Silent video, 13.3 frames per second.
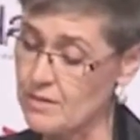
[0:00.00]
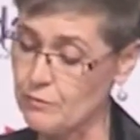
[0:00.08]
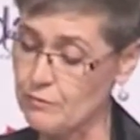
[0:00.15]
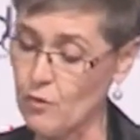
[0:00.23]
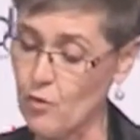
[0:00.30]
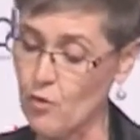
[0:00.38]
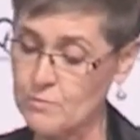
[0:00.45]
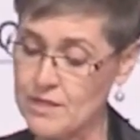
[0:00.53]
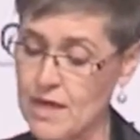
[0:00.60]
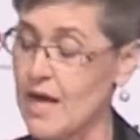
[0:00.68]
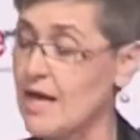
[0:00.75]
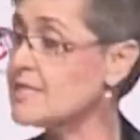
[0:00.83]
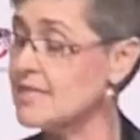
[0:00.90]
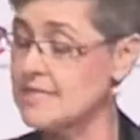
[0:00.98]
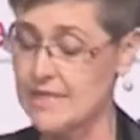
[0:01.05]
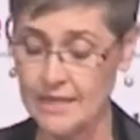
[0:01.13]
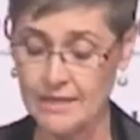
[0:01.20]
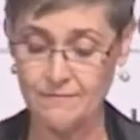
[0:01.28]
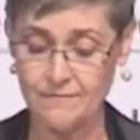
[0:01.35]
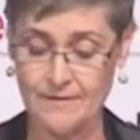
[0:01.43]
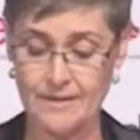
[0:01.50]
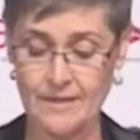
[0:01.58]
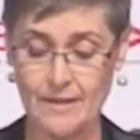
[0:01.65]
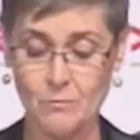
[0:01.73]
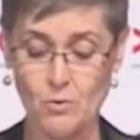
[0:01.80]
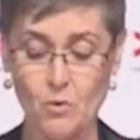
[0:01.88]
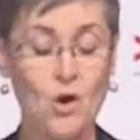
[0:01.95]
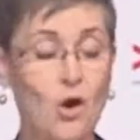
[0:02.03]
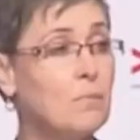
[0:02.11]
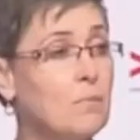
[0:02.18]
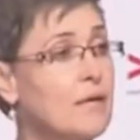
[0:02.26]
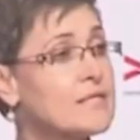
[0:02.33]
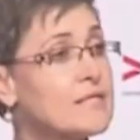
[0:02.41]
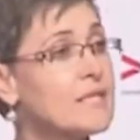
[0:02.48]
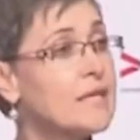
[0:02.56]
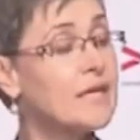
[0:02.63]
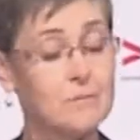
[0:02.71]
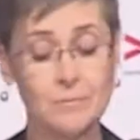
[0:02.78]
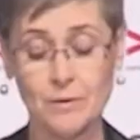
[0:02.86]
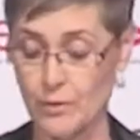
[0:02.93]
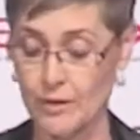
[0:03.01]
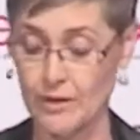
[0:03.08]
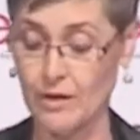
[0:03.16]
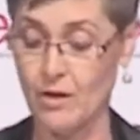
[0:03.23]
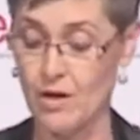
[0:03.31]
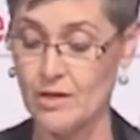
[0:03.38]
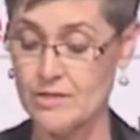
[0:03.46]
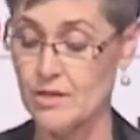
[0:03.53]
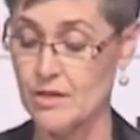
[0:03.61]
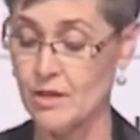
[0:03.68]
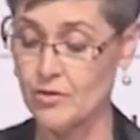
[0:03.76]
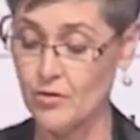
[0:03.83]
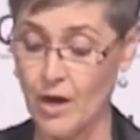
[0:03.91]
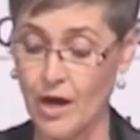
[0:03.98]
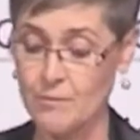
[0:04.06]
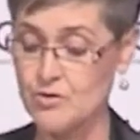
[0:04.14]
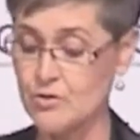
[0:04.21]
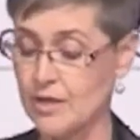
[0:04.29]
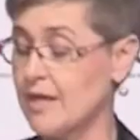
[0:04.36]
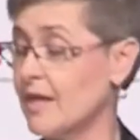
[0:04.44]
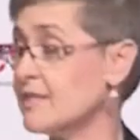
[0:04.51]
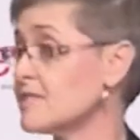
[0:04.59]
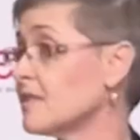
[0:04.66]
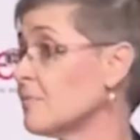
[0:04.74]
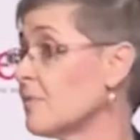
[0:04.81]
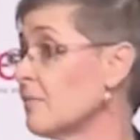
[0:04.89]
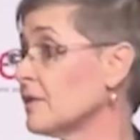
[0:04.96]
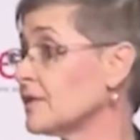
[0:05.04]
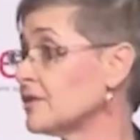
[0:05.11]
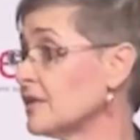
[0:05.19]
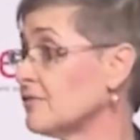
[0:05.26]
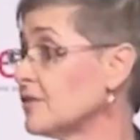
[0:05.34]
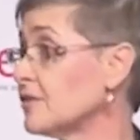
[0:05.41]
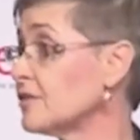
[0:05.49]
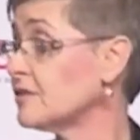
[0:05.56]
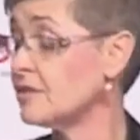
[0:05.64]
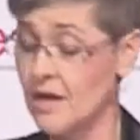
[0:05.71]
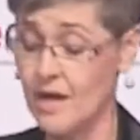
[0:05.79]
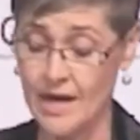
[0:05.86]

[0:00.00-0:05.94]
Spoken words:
the reform task is infinitely more complex than can be realised through arbitrary cuts to the public service,